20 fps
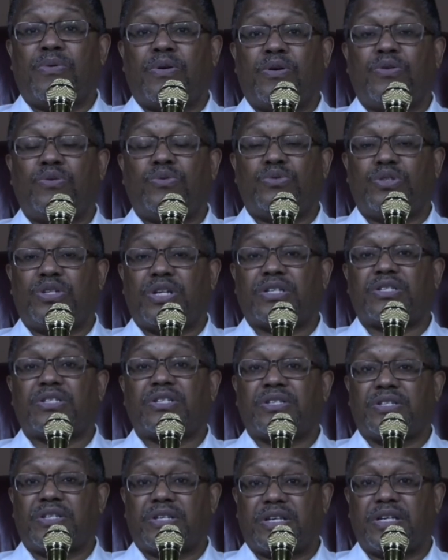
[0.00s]
boy who
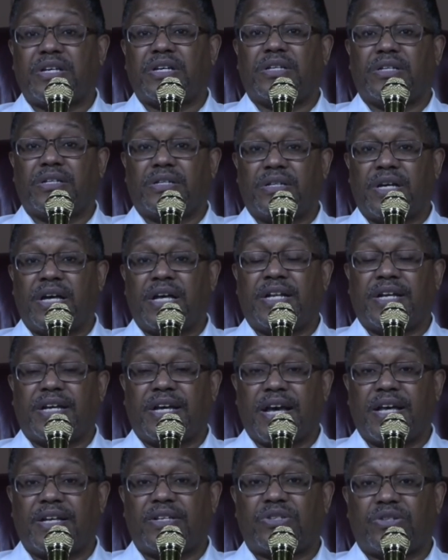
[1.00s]
just is a killer and a
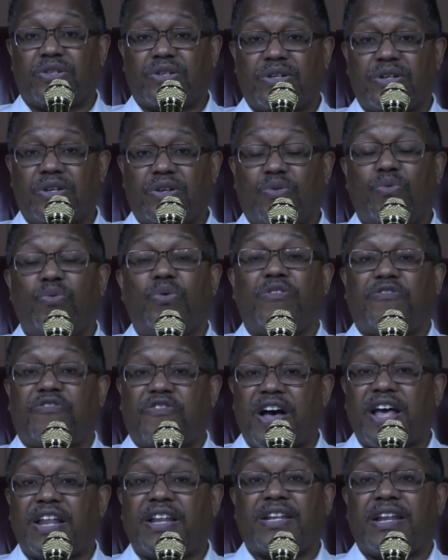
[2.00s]
gangster we're
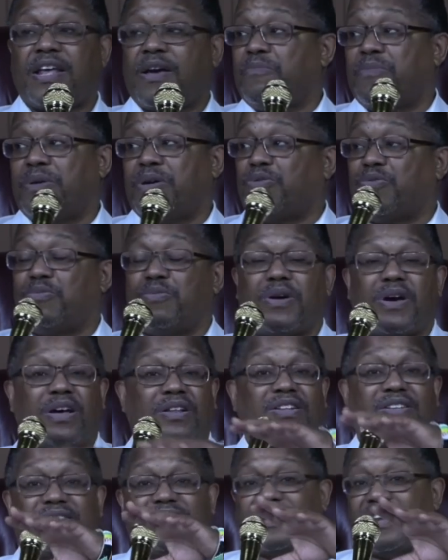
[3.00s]
fighting that myth.
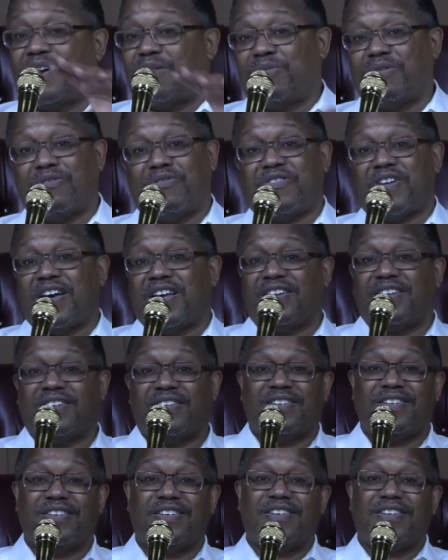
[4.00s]
We're, listen, I've been fighting
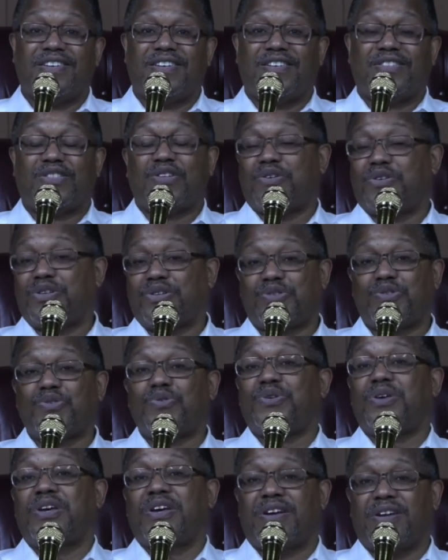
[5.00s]
it
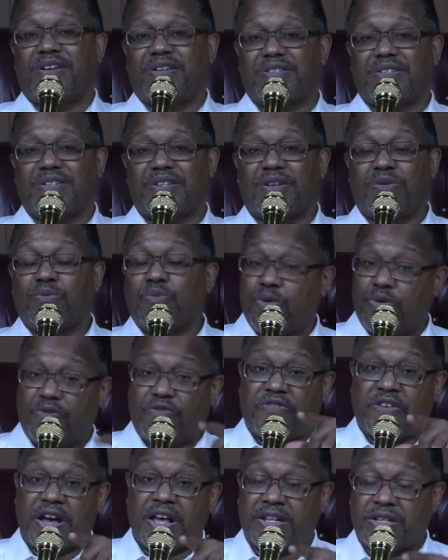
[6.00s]
32 years, and we're
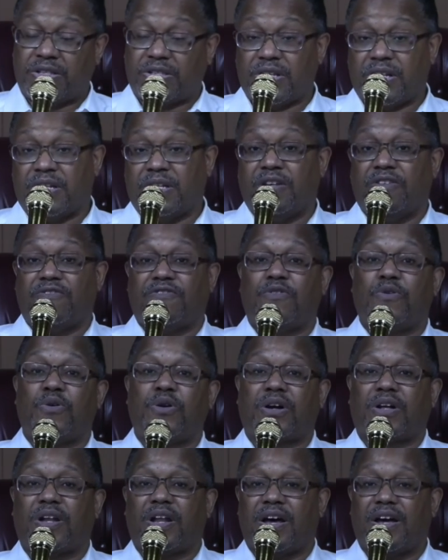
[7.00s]
going to fight it Sunday at
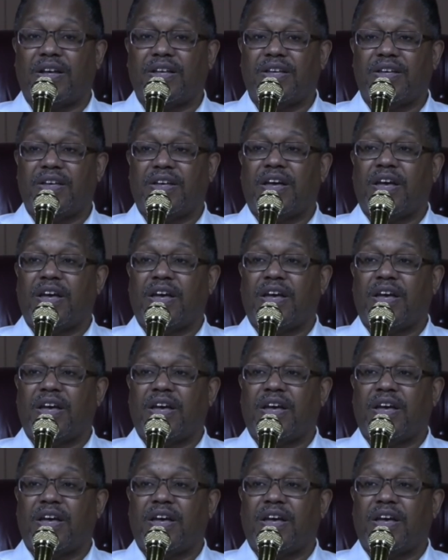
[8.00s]
4 o'clock.